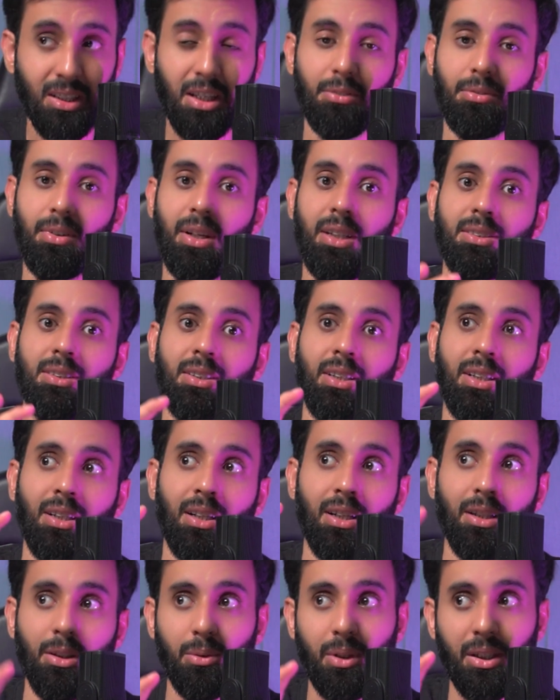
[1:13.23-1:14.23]
If, let's say,
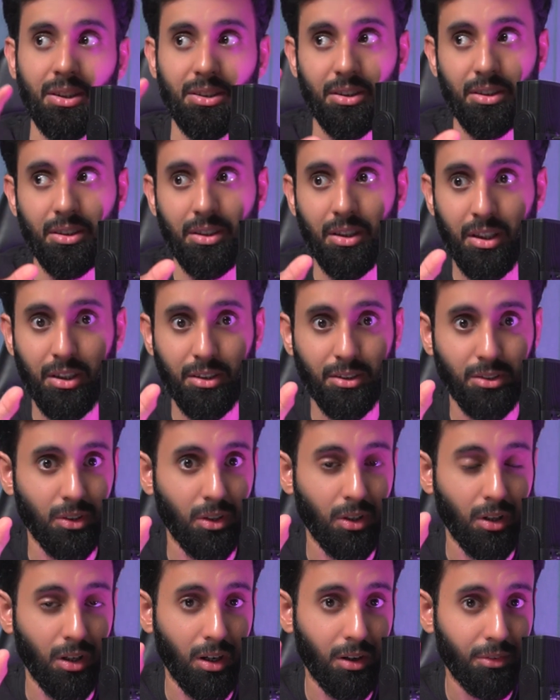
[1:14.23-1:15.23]
a question is
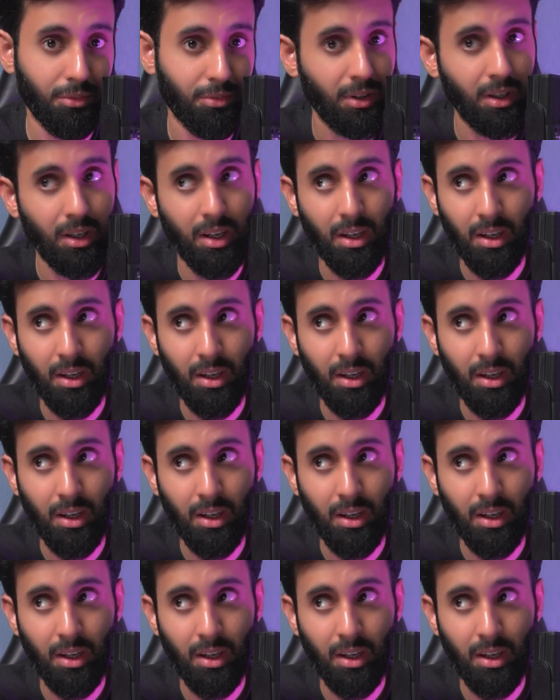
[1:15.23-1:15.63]
of